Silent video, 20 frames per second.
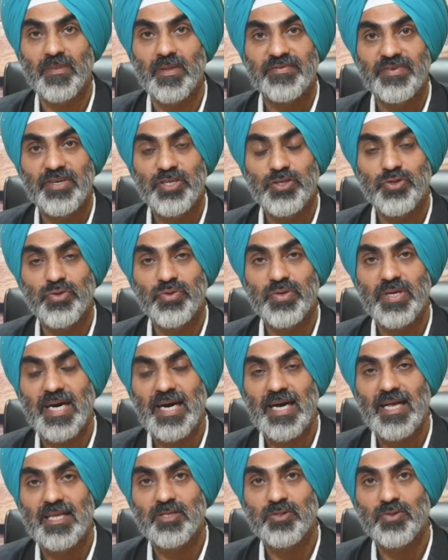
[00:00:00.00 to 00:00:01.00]
We should
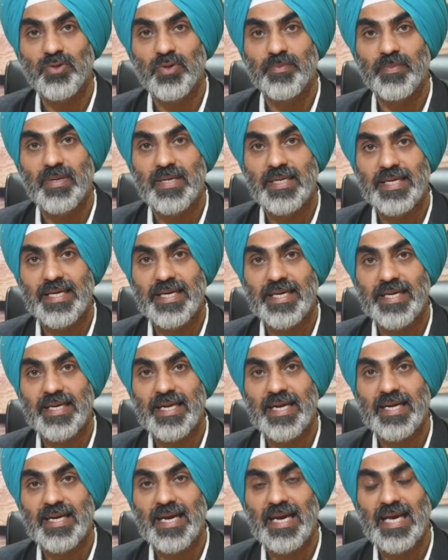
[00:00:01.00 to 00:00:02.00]
also maintain
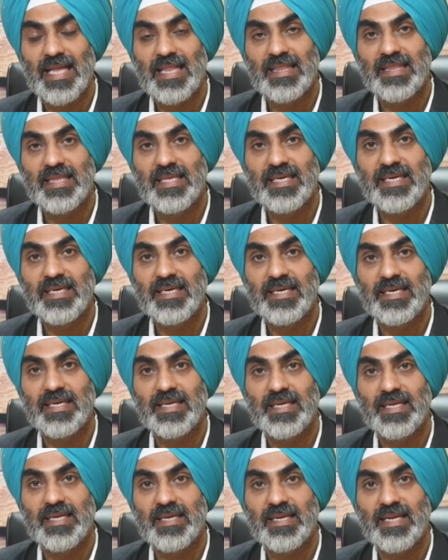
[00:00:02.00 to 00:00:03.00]
a healthy
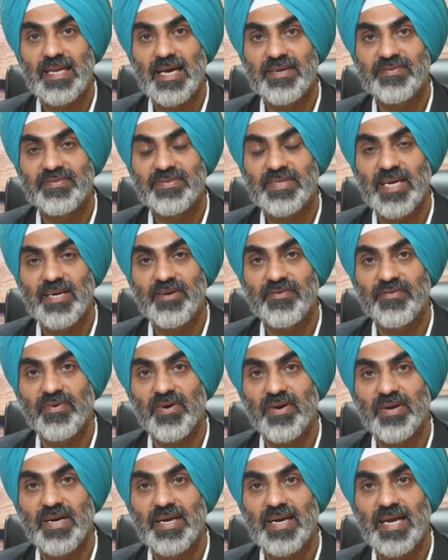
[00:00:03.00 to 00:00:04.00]
lifestyle
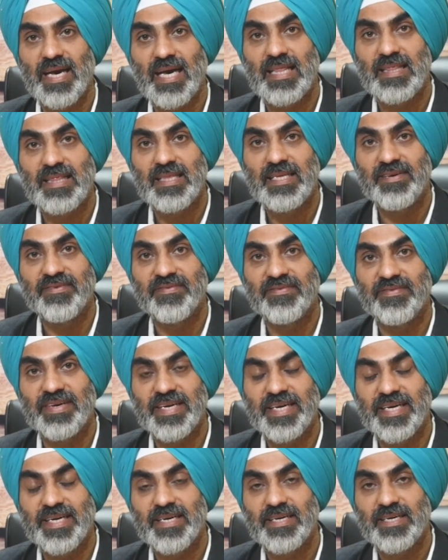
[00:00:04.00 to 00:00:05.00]
for a healthy
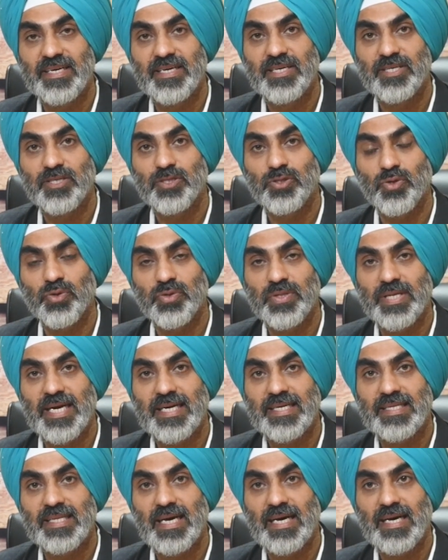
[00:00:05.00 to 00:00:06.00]
weight so
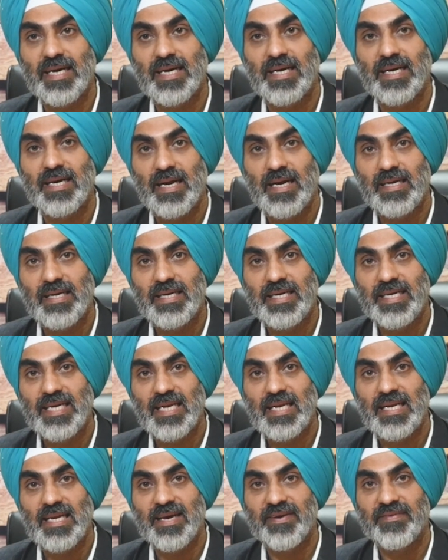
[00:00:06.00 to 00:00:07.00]
that the
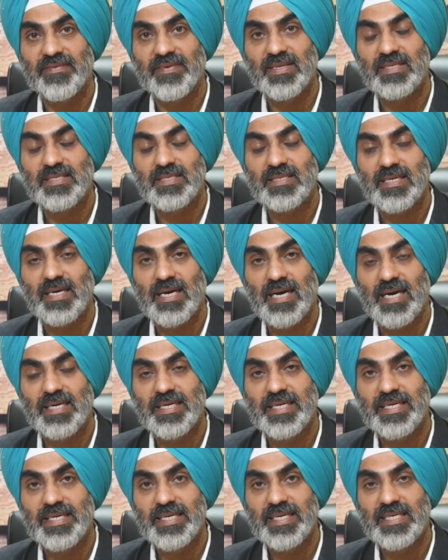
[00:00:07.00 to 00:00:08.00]
LDL levels are
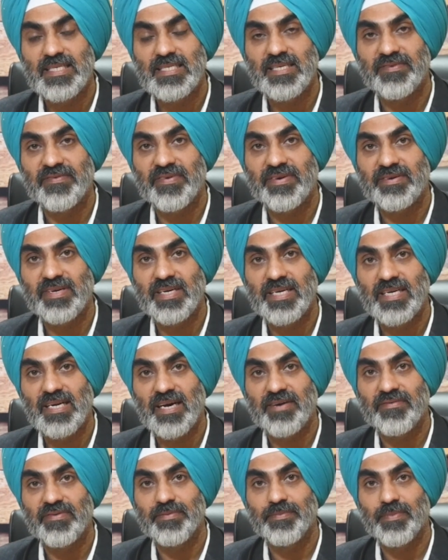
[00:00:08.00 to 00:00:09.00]
decreasing in
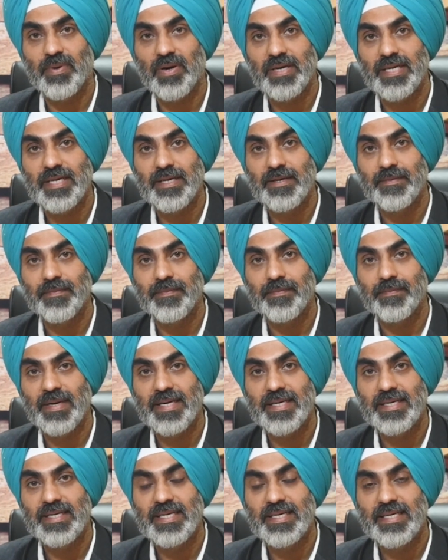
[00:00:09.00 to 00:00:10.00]
our body
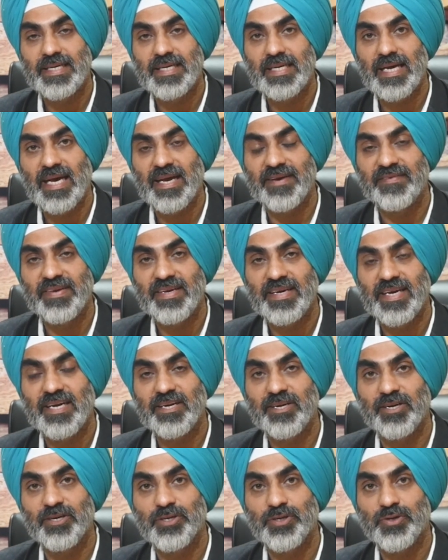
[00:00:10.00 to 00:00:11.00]
by having
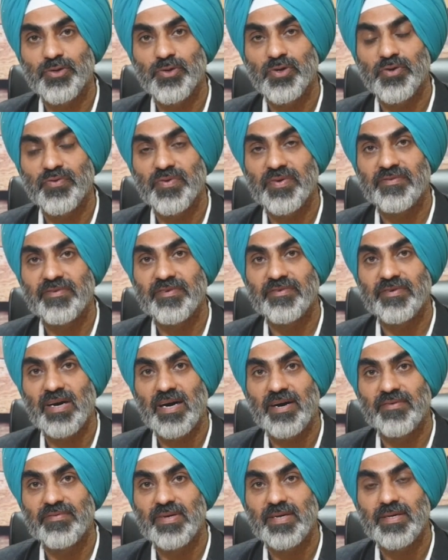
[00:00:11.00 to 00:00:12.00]
and control over
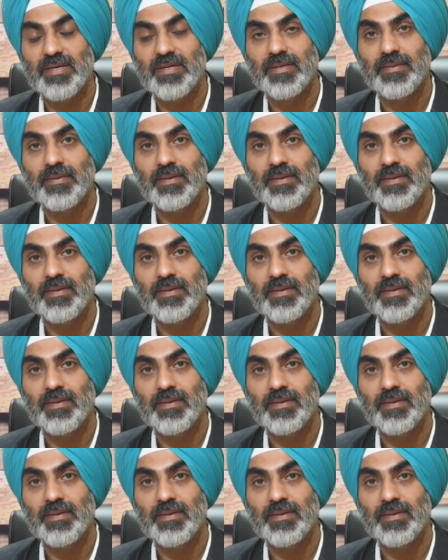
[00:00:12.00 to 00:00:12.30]
our